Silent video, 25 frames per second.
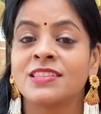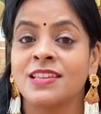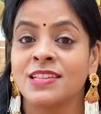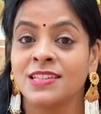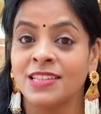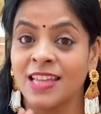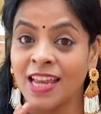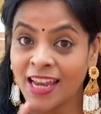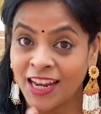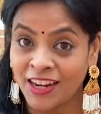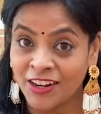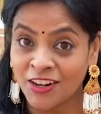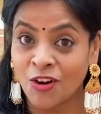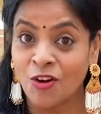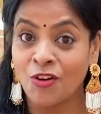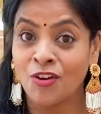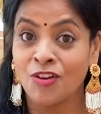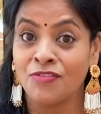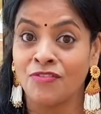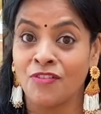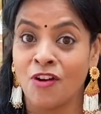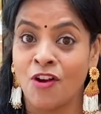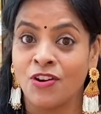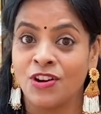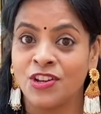the second round
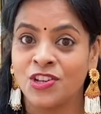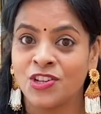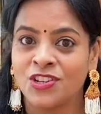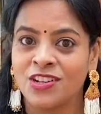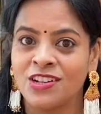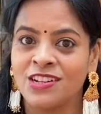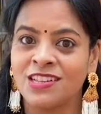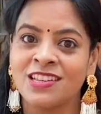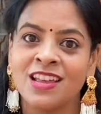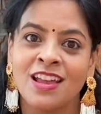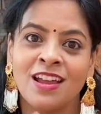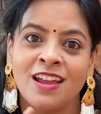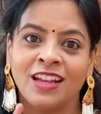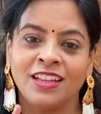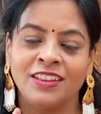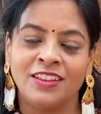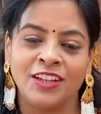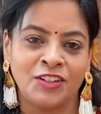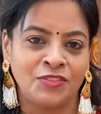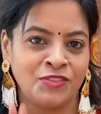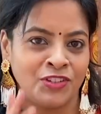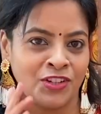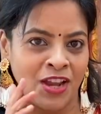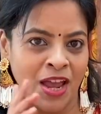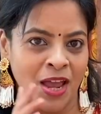of auditions
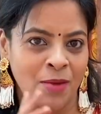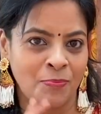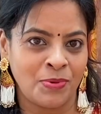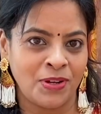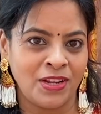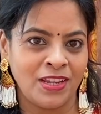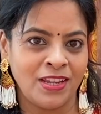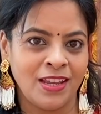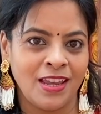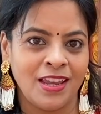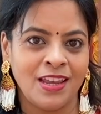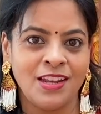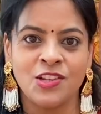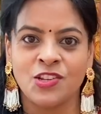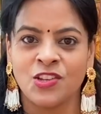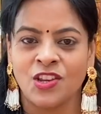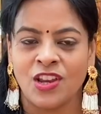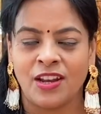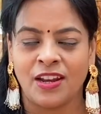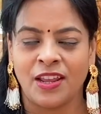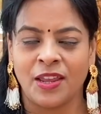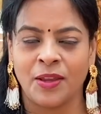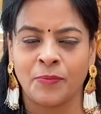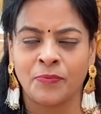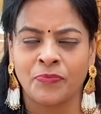that were happening in
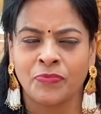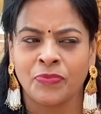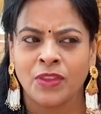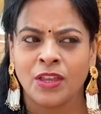Chennai.